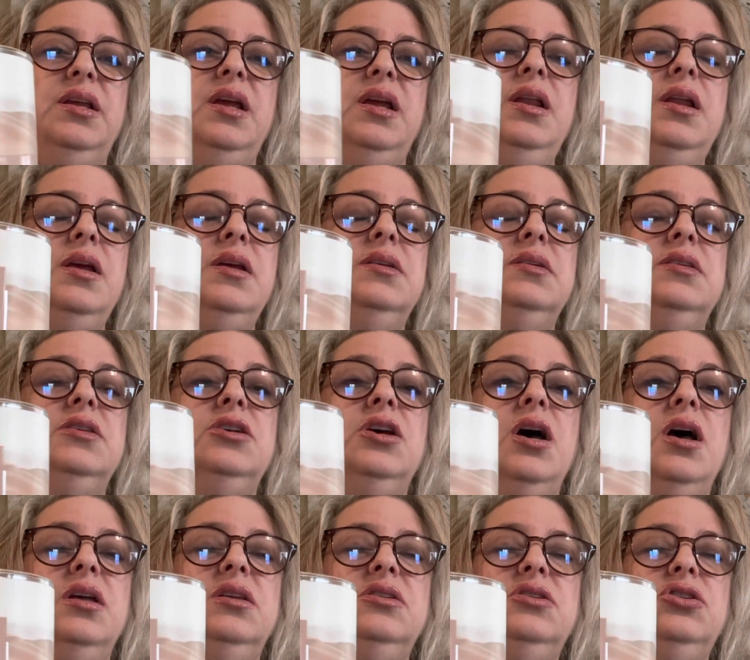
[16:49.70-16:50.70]
it is
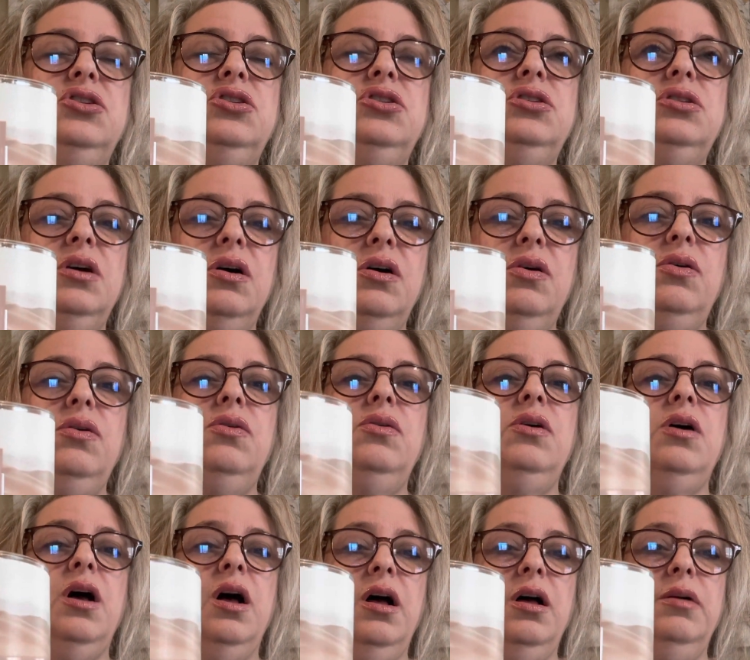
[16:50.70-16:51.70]
so
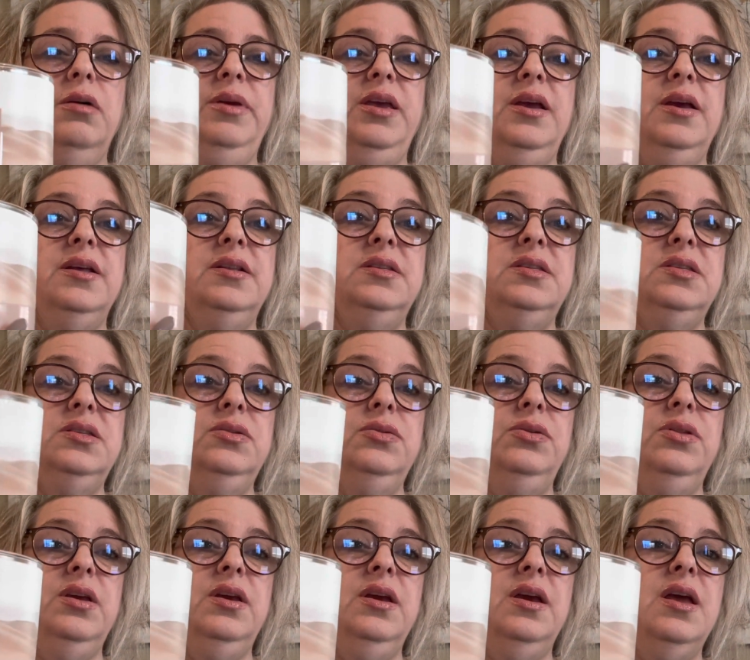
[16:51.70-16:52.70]
calming and
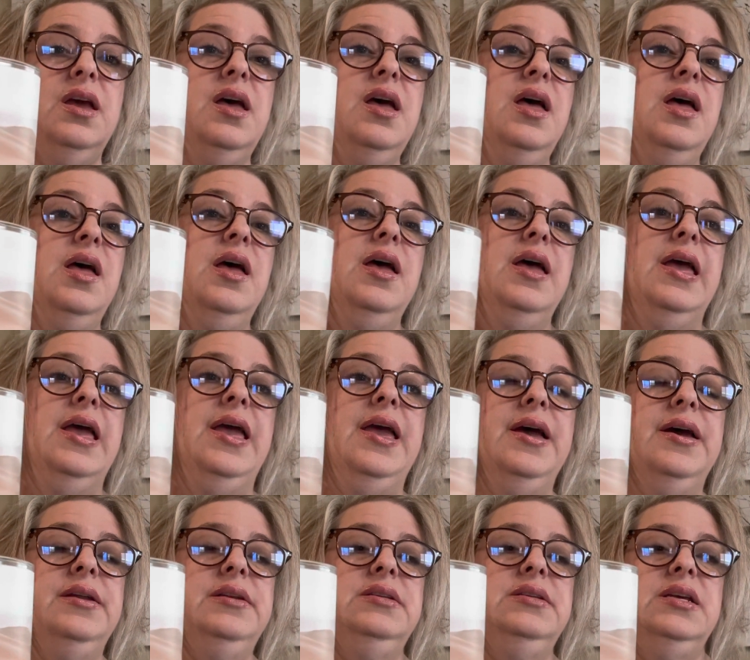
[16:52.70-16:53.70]
soothing.
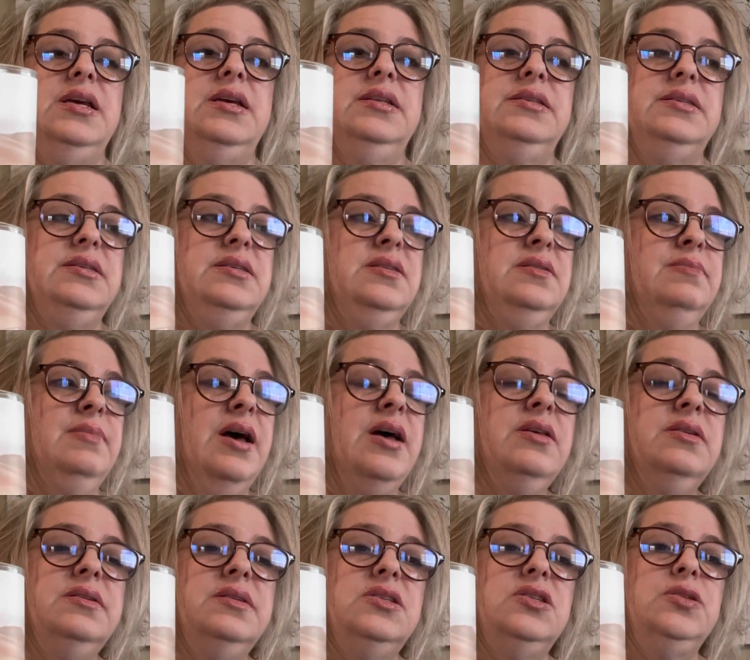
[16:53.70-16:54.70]
And it
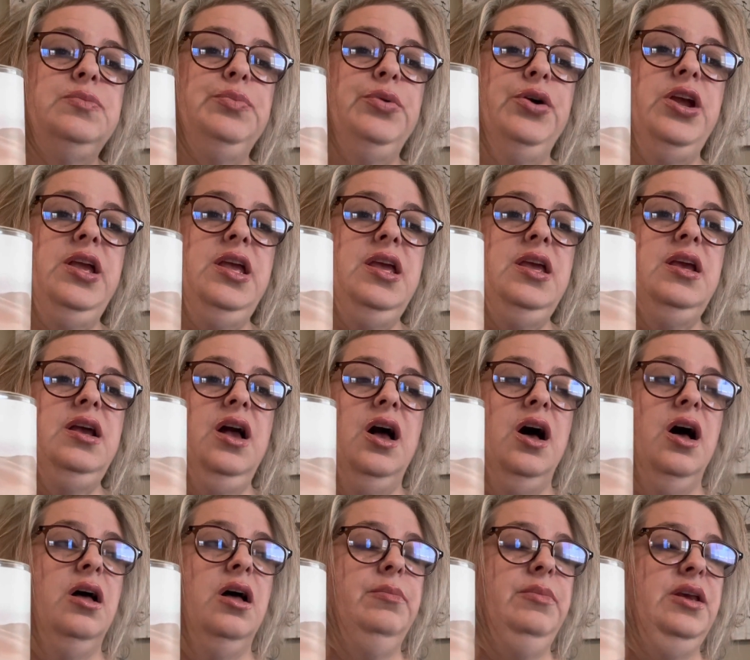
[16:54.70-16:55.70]
smells springy,
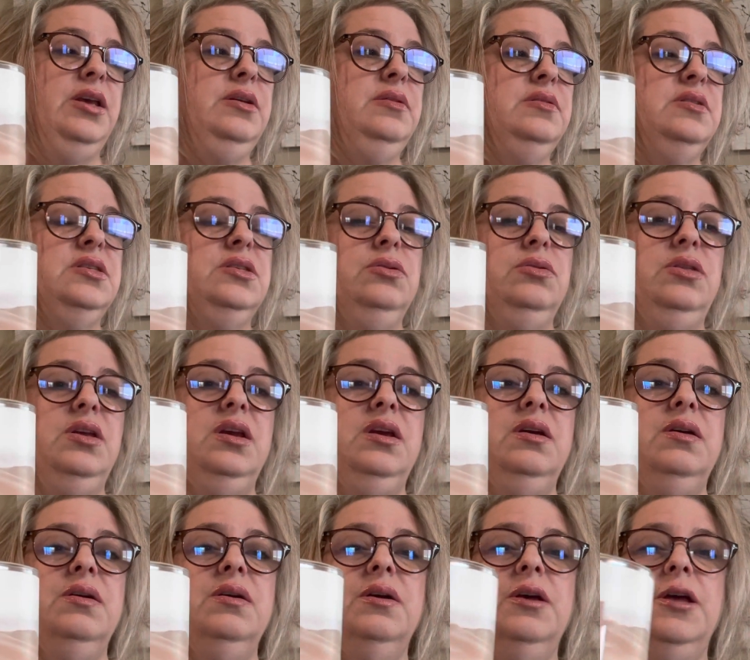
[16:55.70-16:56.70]
calming, soothing,